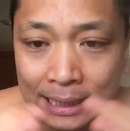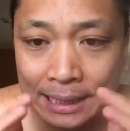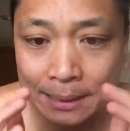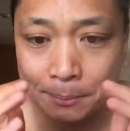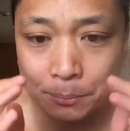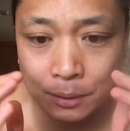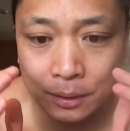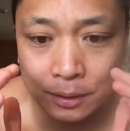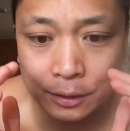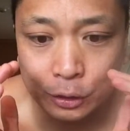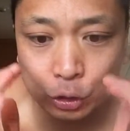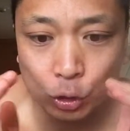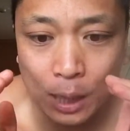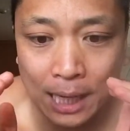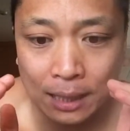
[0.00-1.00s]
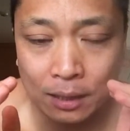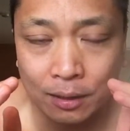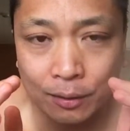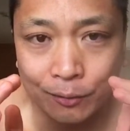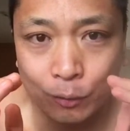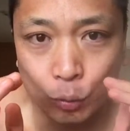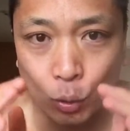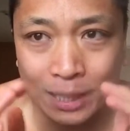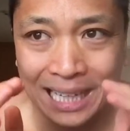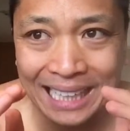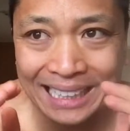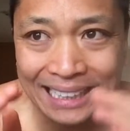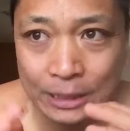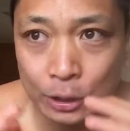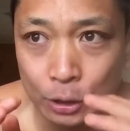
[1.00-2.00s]
keep track of what I
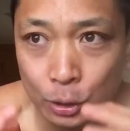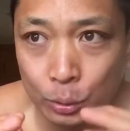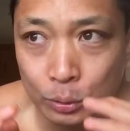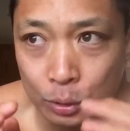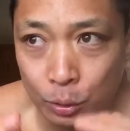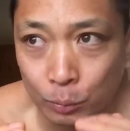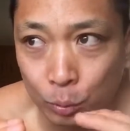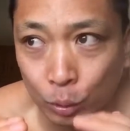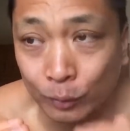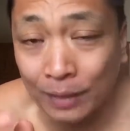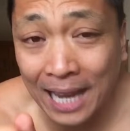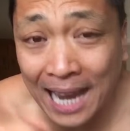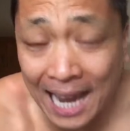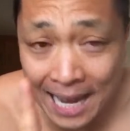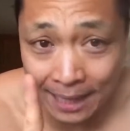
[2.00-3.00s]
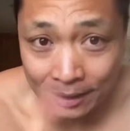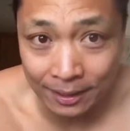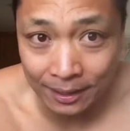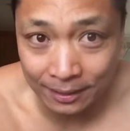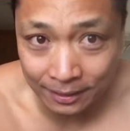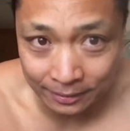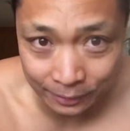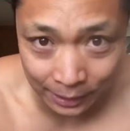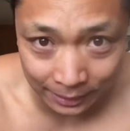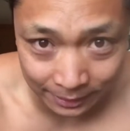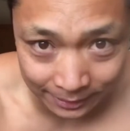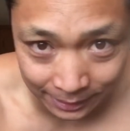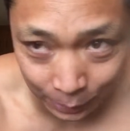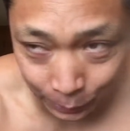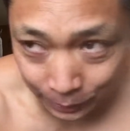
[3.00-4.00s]
need to do to improve. And check
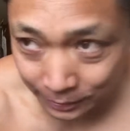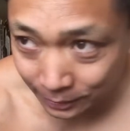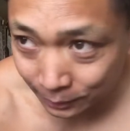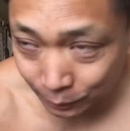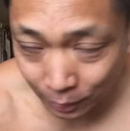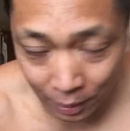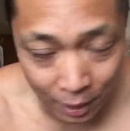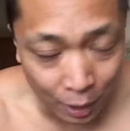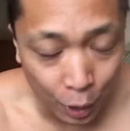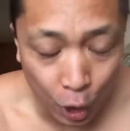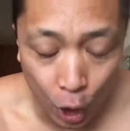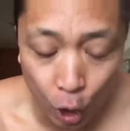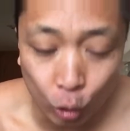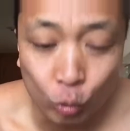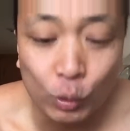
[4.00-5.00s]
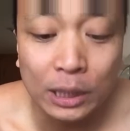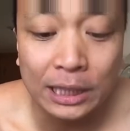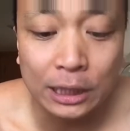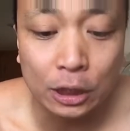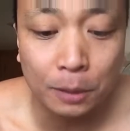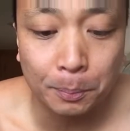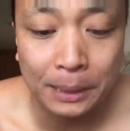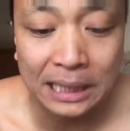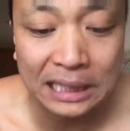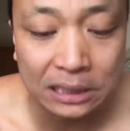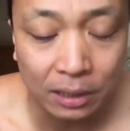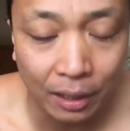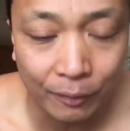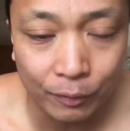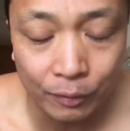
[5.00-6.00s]
this out, this is a really good
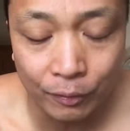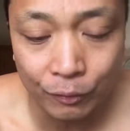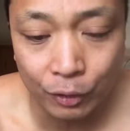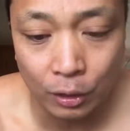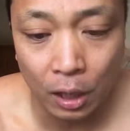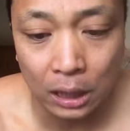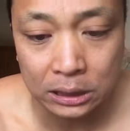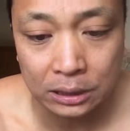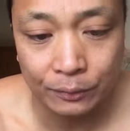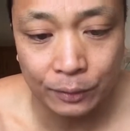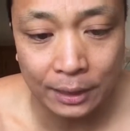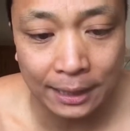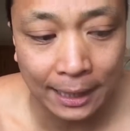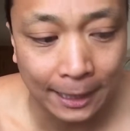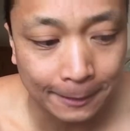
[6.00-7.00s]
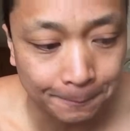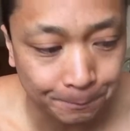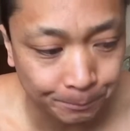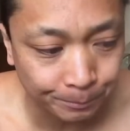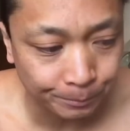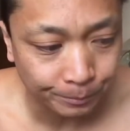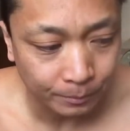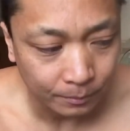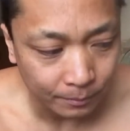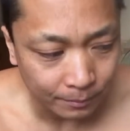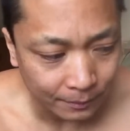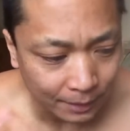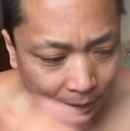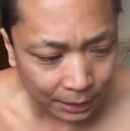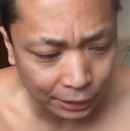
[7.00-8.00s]
piece of philosophy that
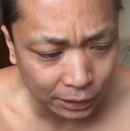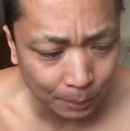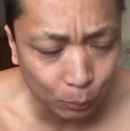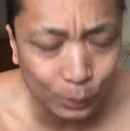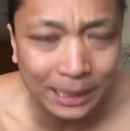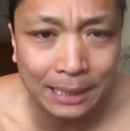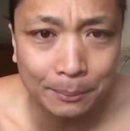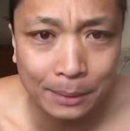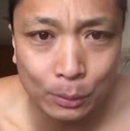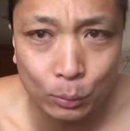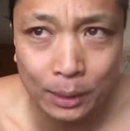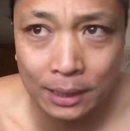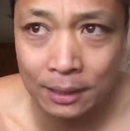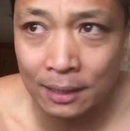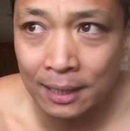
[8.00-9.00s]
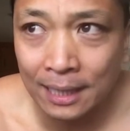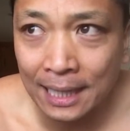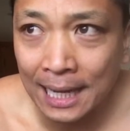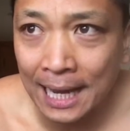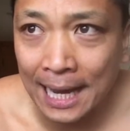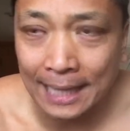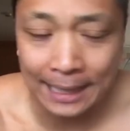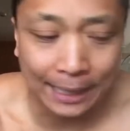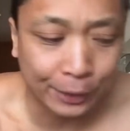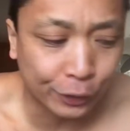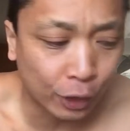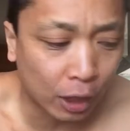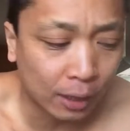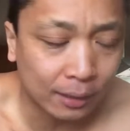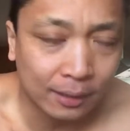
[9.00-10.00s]
someone hit me with and I
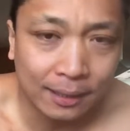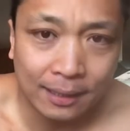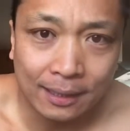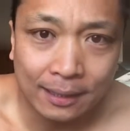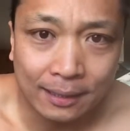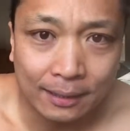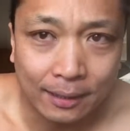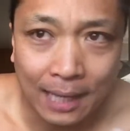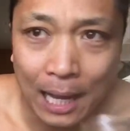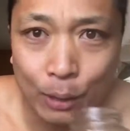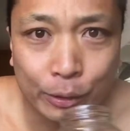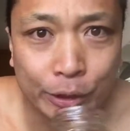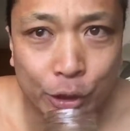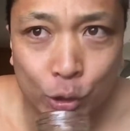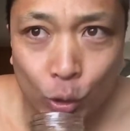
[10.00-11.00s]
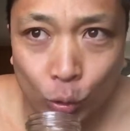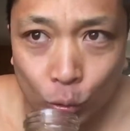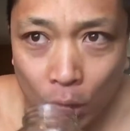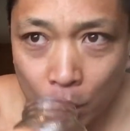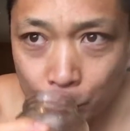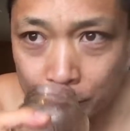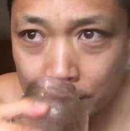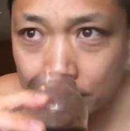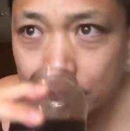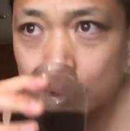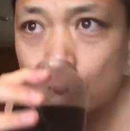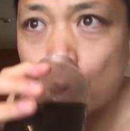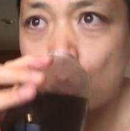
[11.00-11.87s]
thought, how could you go wrong with this?